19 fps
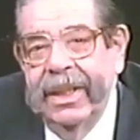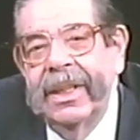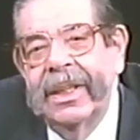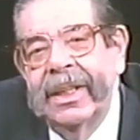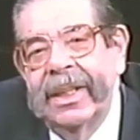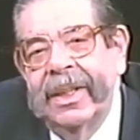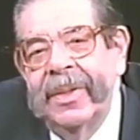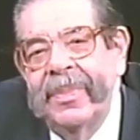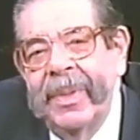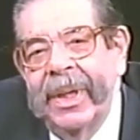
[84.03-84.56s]

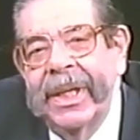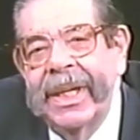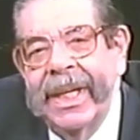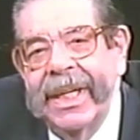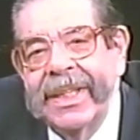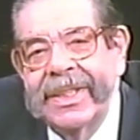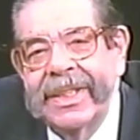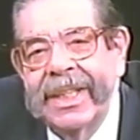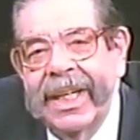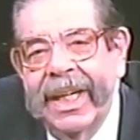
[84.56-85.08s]
My
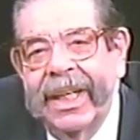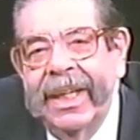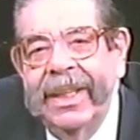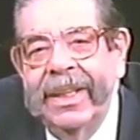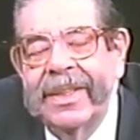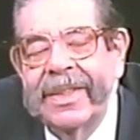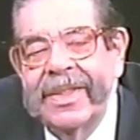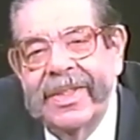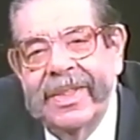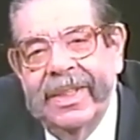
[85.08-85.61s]
guest today
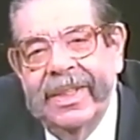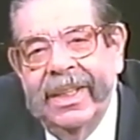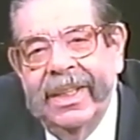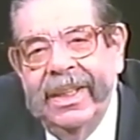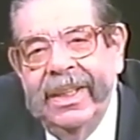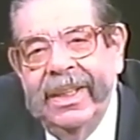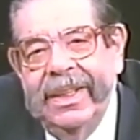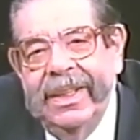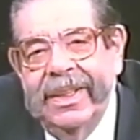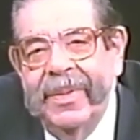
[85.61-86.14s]
is
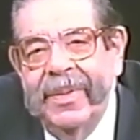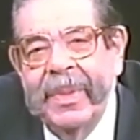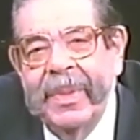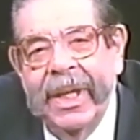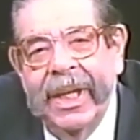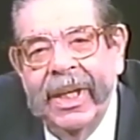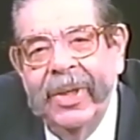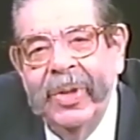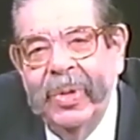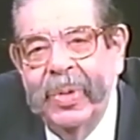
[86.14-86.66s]
a
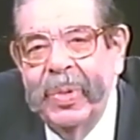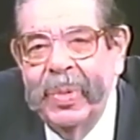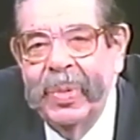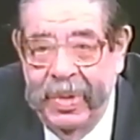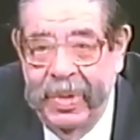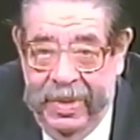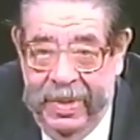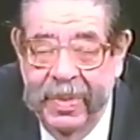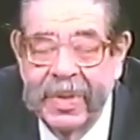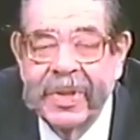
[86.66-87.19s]
man who
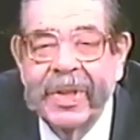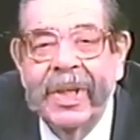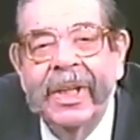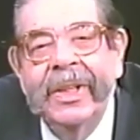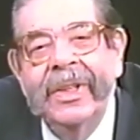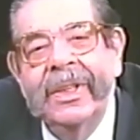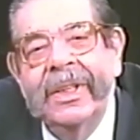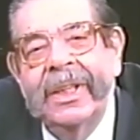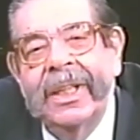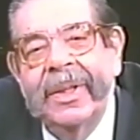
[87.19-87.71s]
was
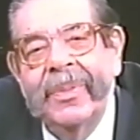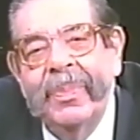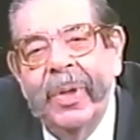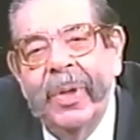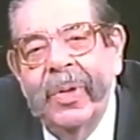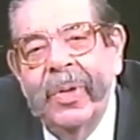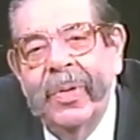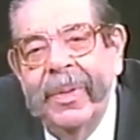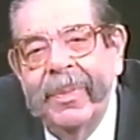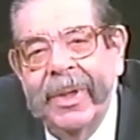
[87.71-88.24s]
on the
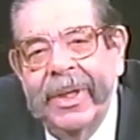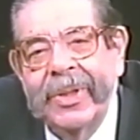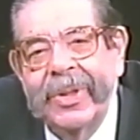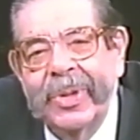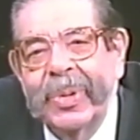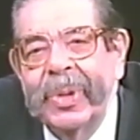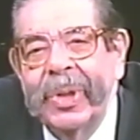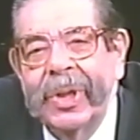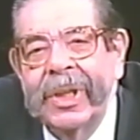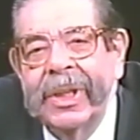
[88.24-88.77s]
program not
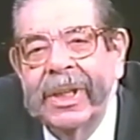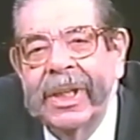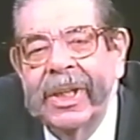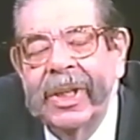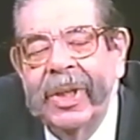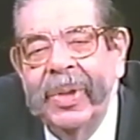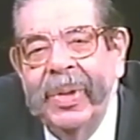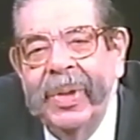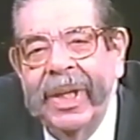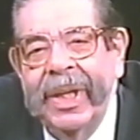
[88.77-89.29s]
too long
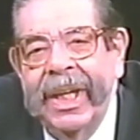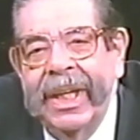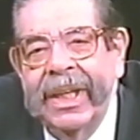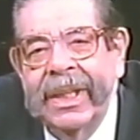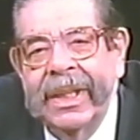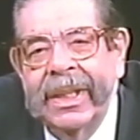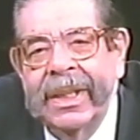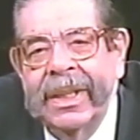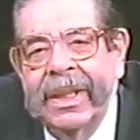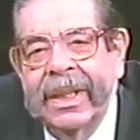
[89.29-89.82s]
ago,
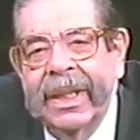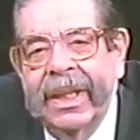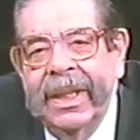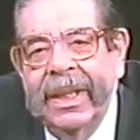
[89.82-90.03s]
and